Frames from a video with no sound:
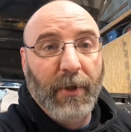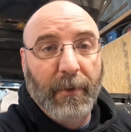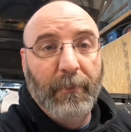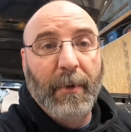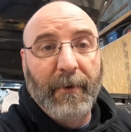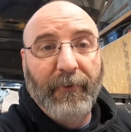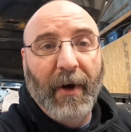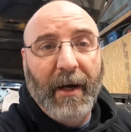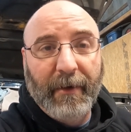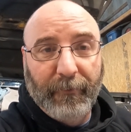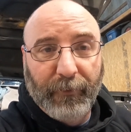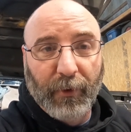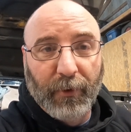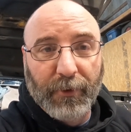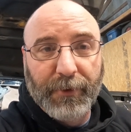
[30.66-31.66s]
it'd be fine
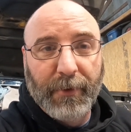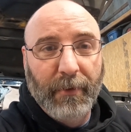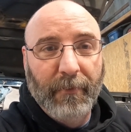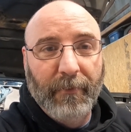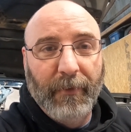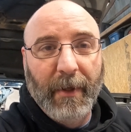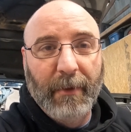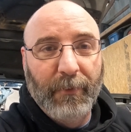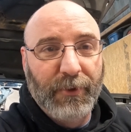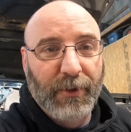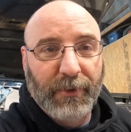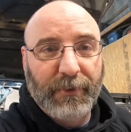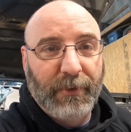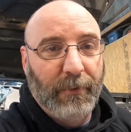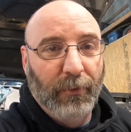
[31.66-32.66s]
at first, then it would
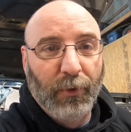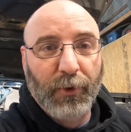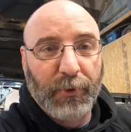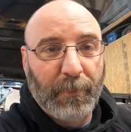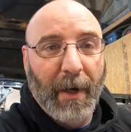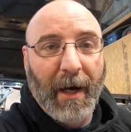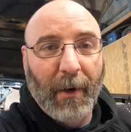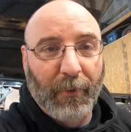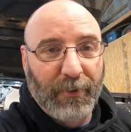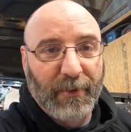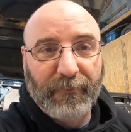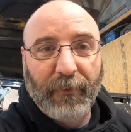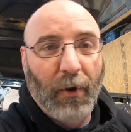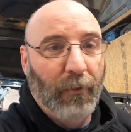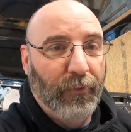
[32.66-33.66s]
just lose power,
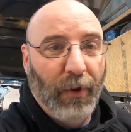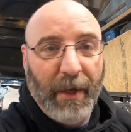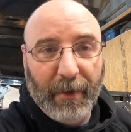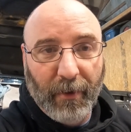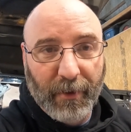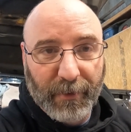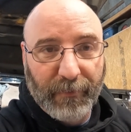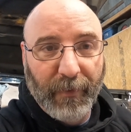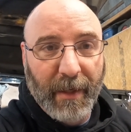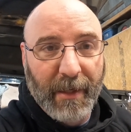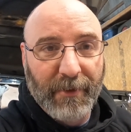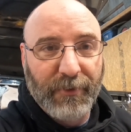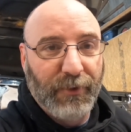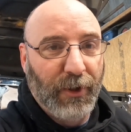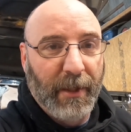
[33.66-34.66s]
just fall flat on its
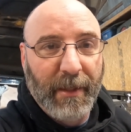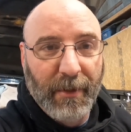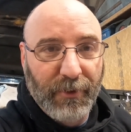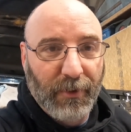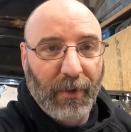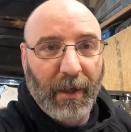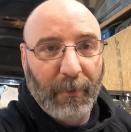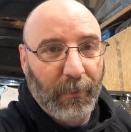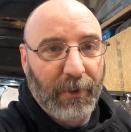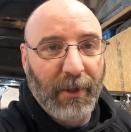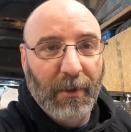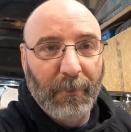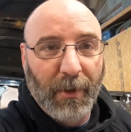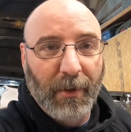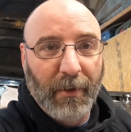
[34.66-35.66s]
face, check engine light would
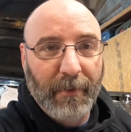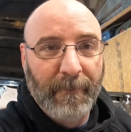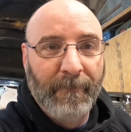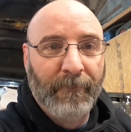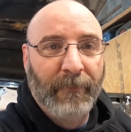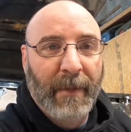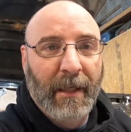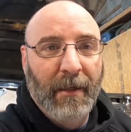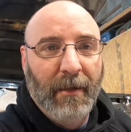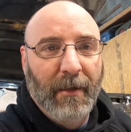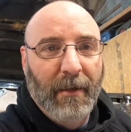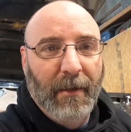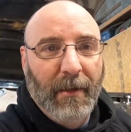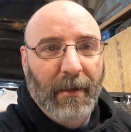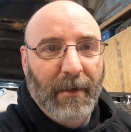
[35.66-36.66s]
come on,
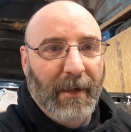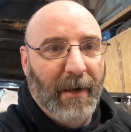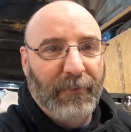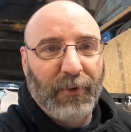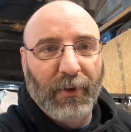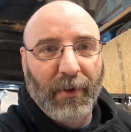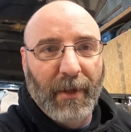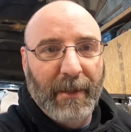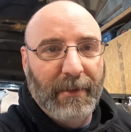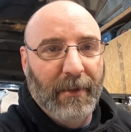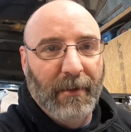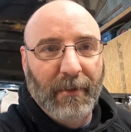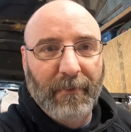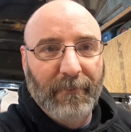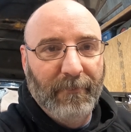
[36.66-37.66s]
and after like
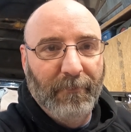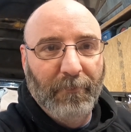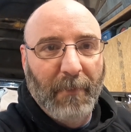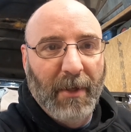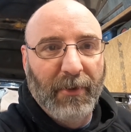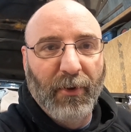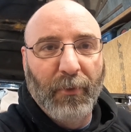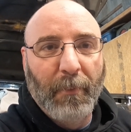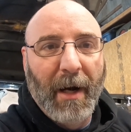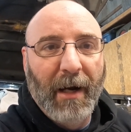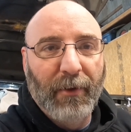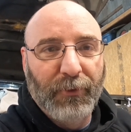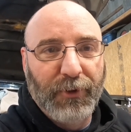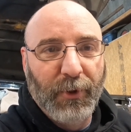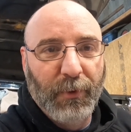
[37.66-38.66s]
another
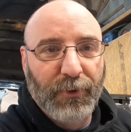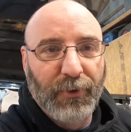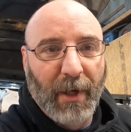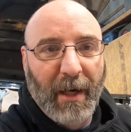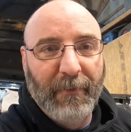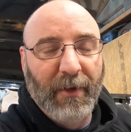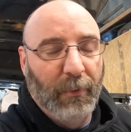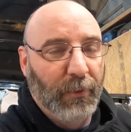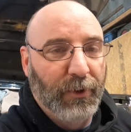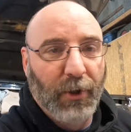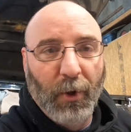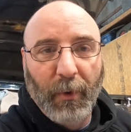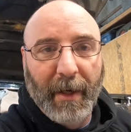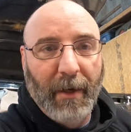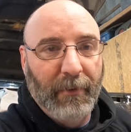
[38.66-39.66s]
mile or two of driving it would
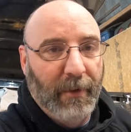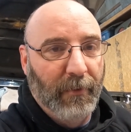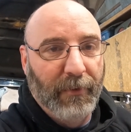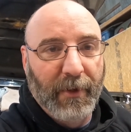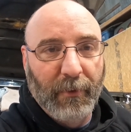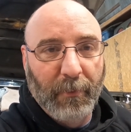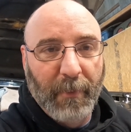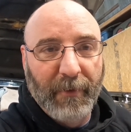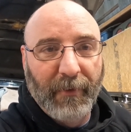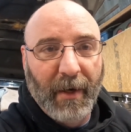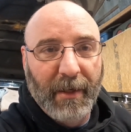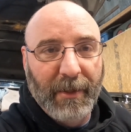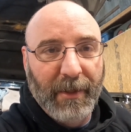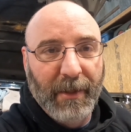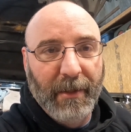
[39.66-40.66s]
go out, everything would be
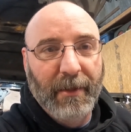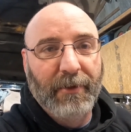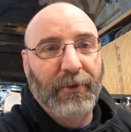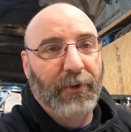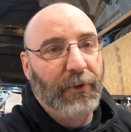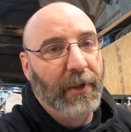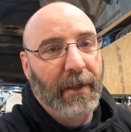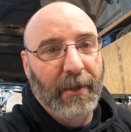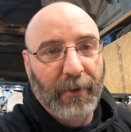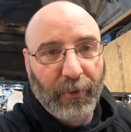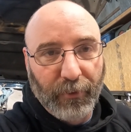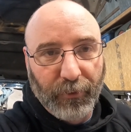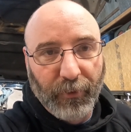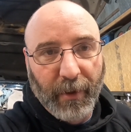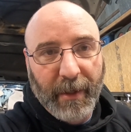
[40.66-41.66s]
fine again until you hit
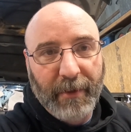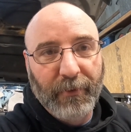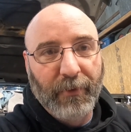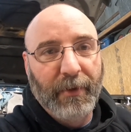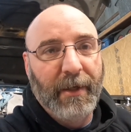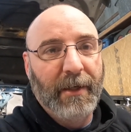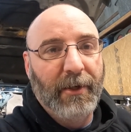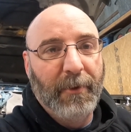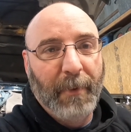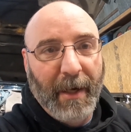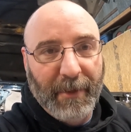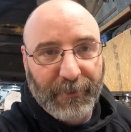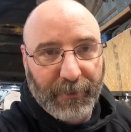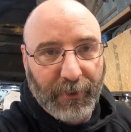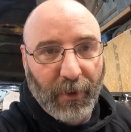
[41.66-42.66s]
another grade or needed to
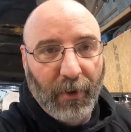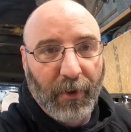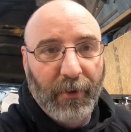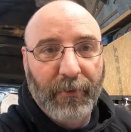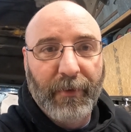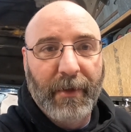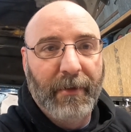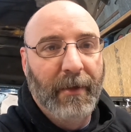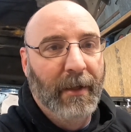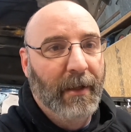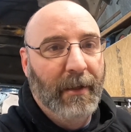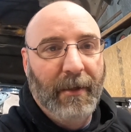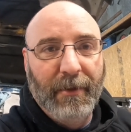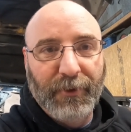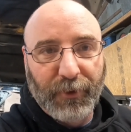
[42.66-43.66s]
pass a car, then
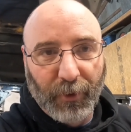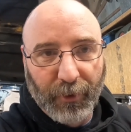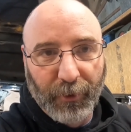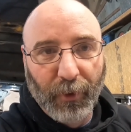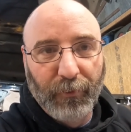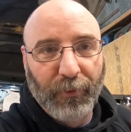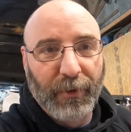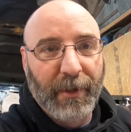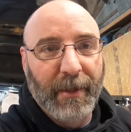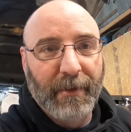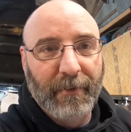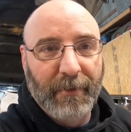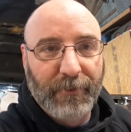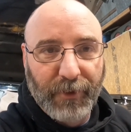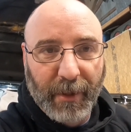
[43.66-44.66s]
start it over
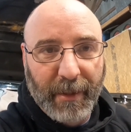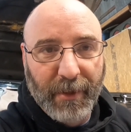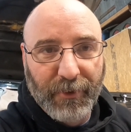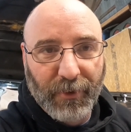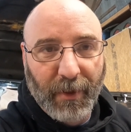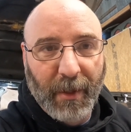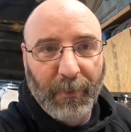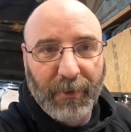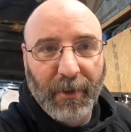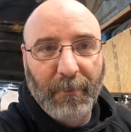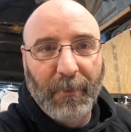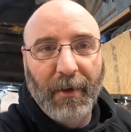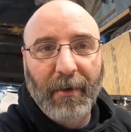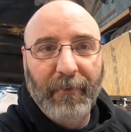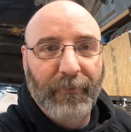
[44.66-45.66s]
again. Check engine light would
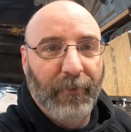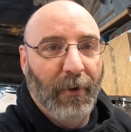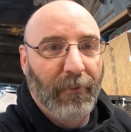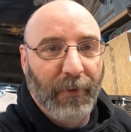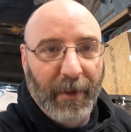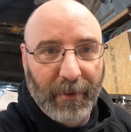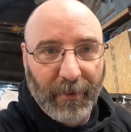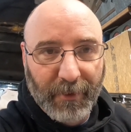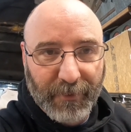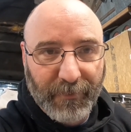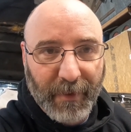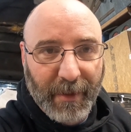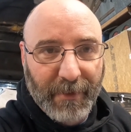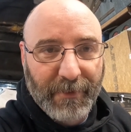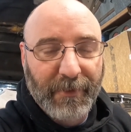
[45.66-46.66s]
come on, fall flat on its
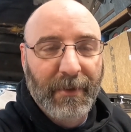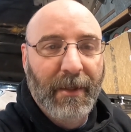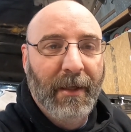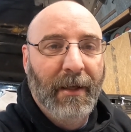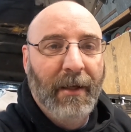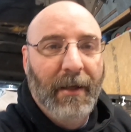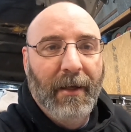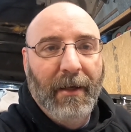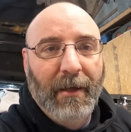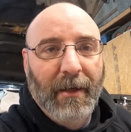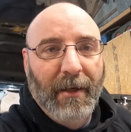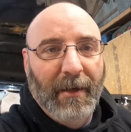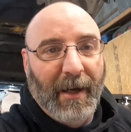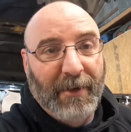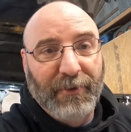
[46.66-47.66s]
face.
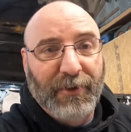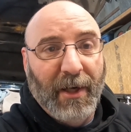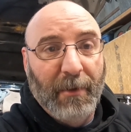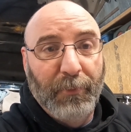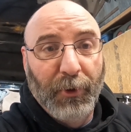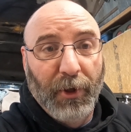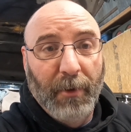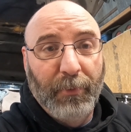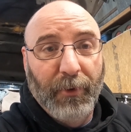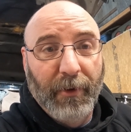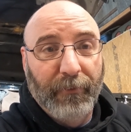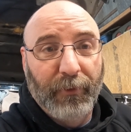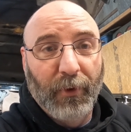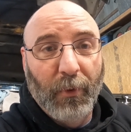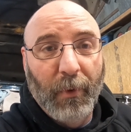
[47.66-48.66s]
I just kind of put up
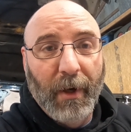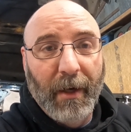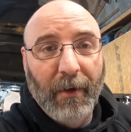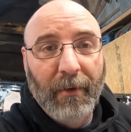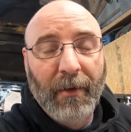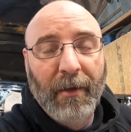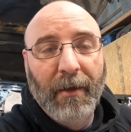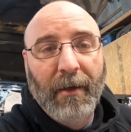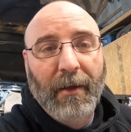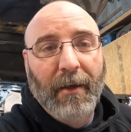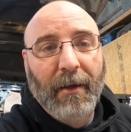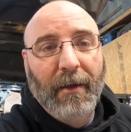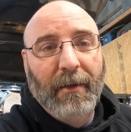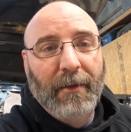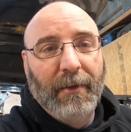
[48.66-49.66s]
with it for a while.
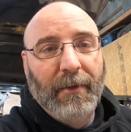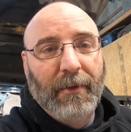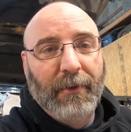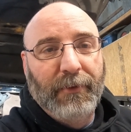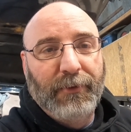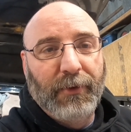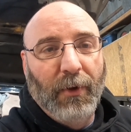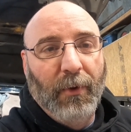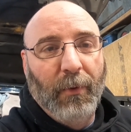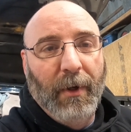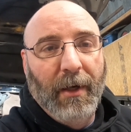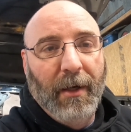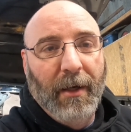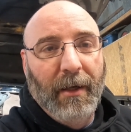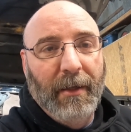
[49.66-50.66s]

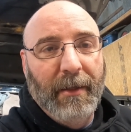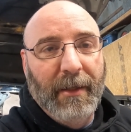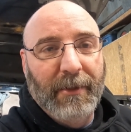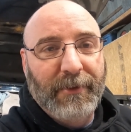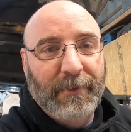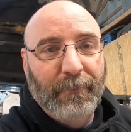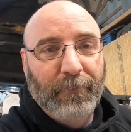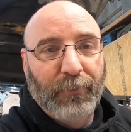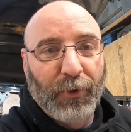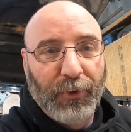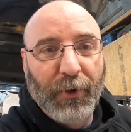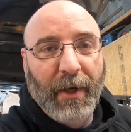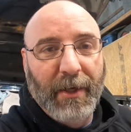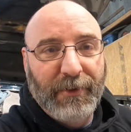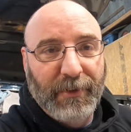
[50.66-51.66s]
So it's
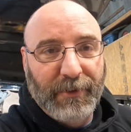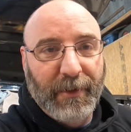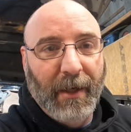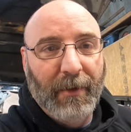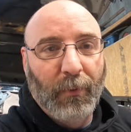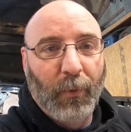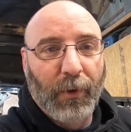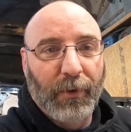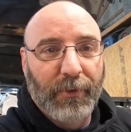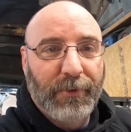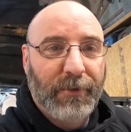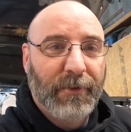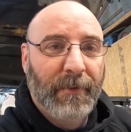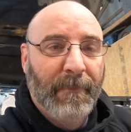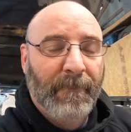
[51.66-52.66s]
progressed, it's gotten
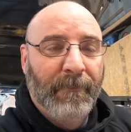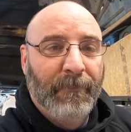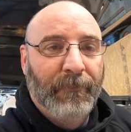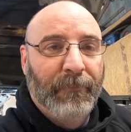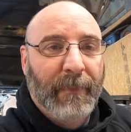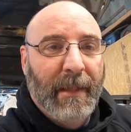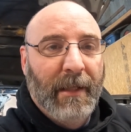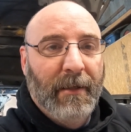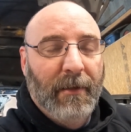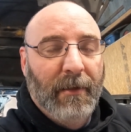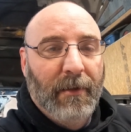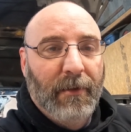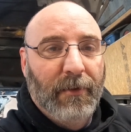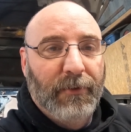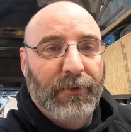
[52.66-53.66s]
worse.
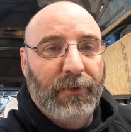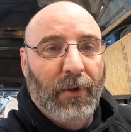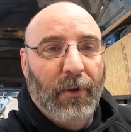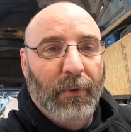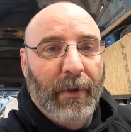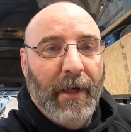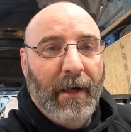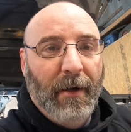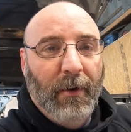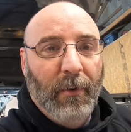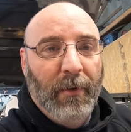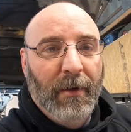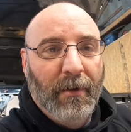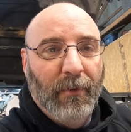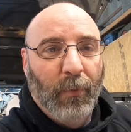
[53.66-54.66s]
So
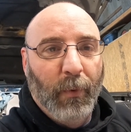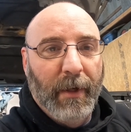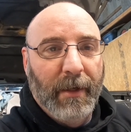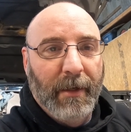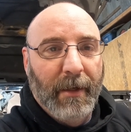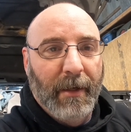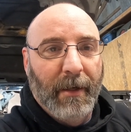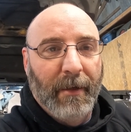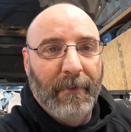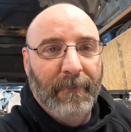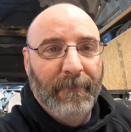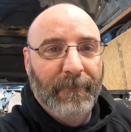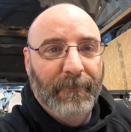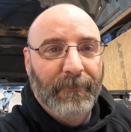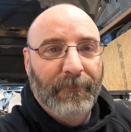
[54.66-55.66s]
now when the